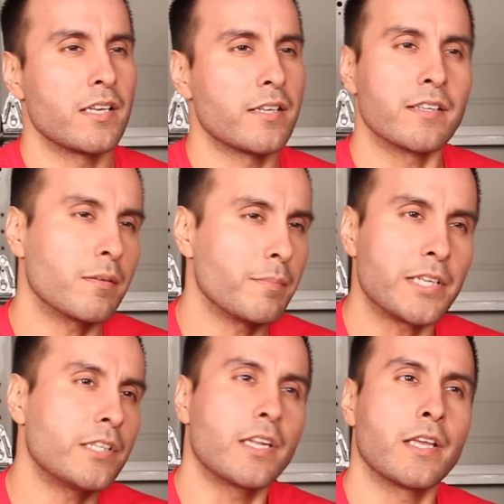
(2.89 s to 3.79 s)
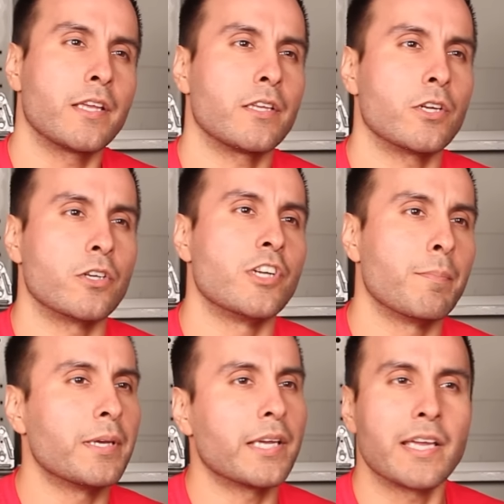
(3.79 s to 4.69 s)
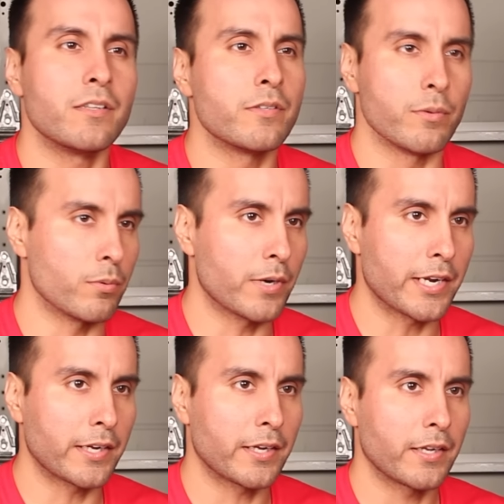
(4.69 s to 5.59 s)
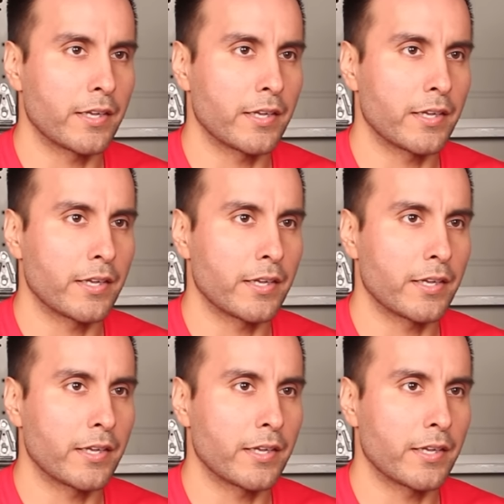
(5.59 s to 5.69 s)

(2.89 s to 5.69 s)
doesn't mean you're jumping into the ring